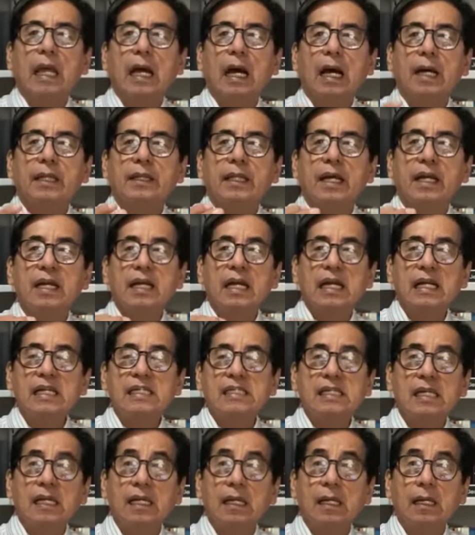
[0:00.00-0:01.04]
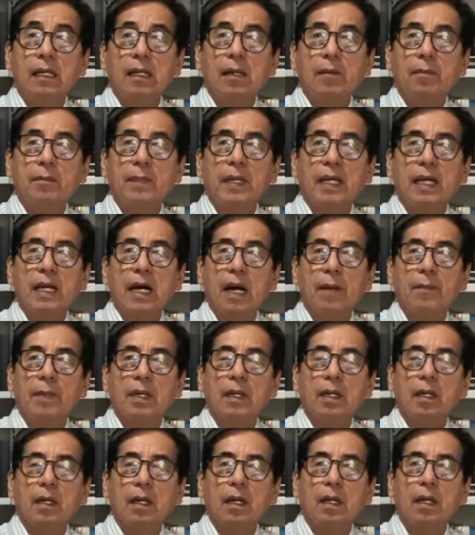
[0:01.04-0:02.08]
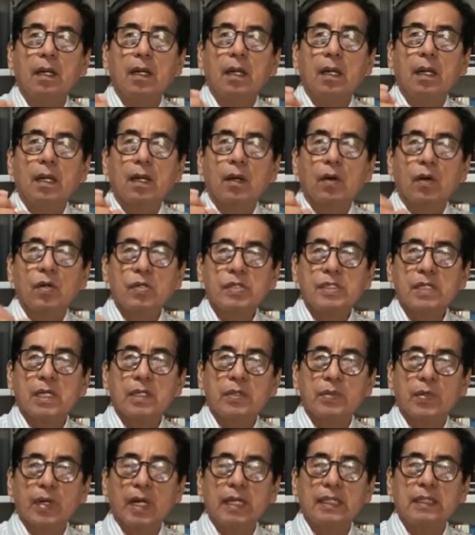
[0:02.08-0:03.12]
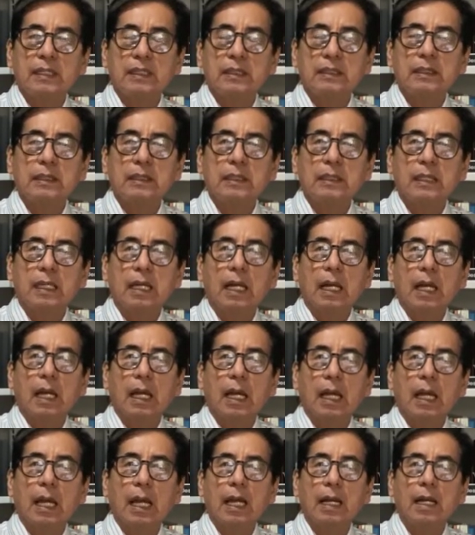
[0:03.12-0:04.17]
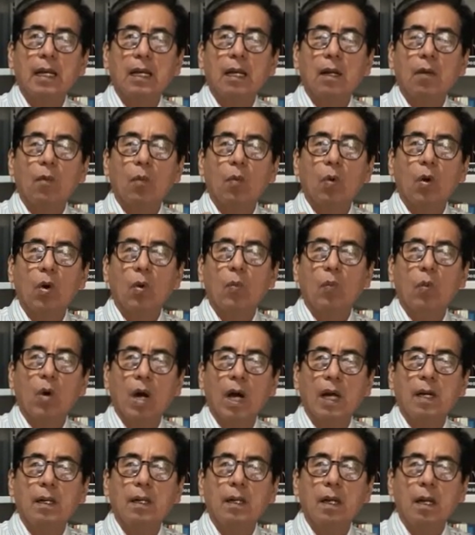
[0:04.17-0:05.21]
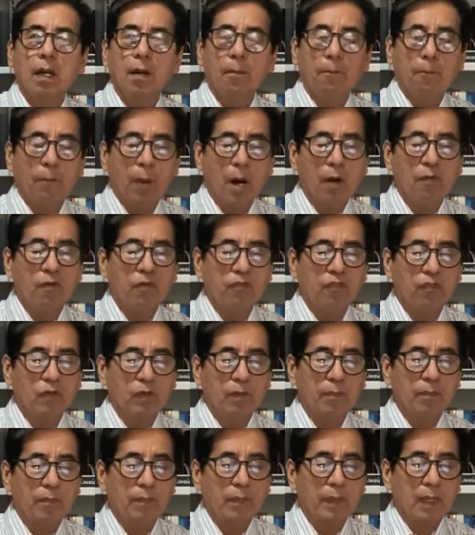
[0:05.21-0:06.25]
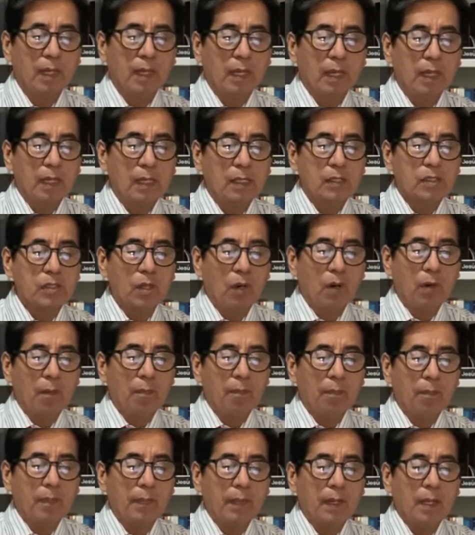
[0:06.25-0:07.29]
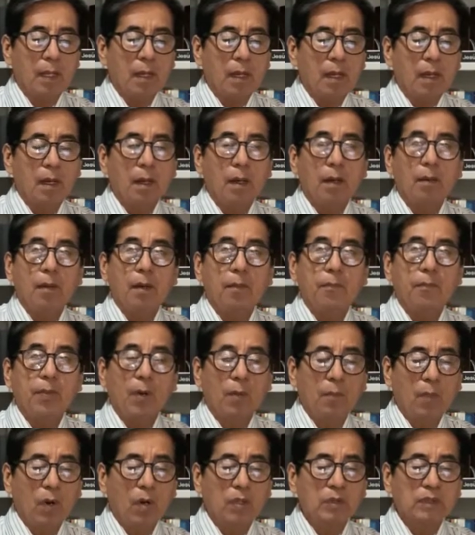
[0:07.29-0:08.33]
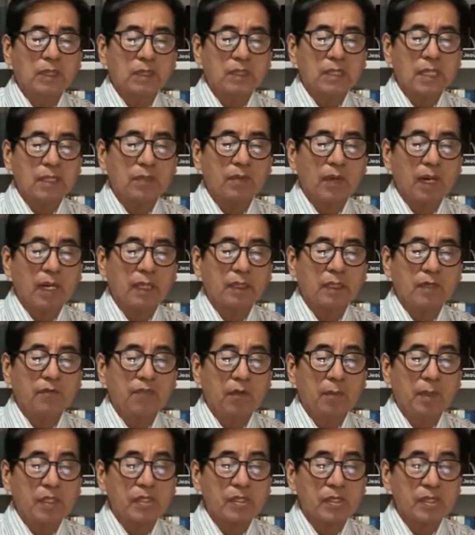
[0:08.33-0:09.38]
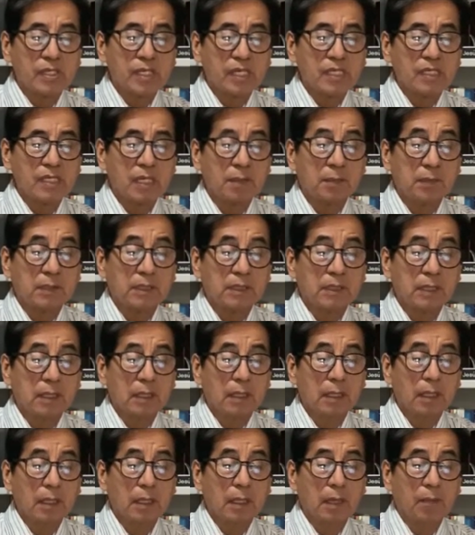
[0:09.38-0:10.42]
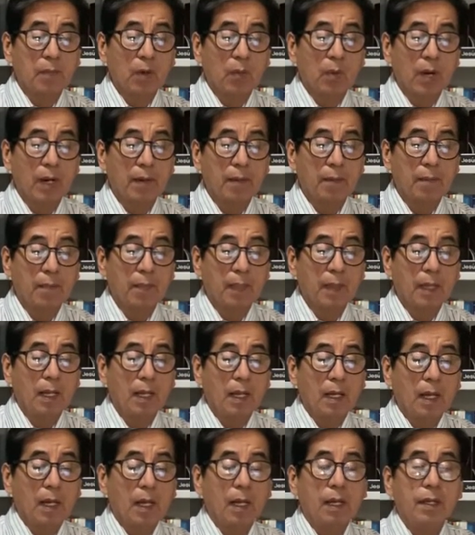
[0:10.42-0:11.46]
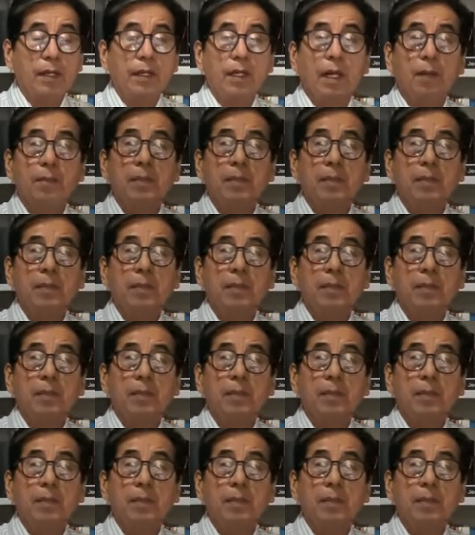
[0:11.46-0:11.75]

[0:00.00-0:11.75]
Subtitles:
they're increasingly becoming concentrated and worldwide powerful. So promote decentralized information systems, number 1. Number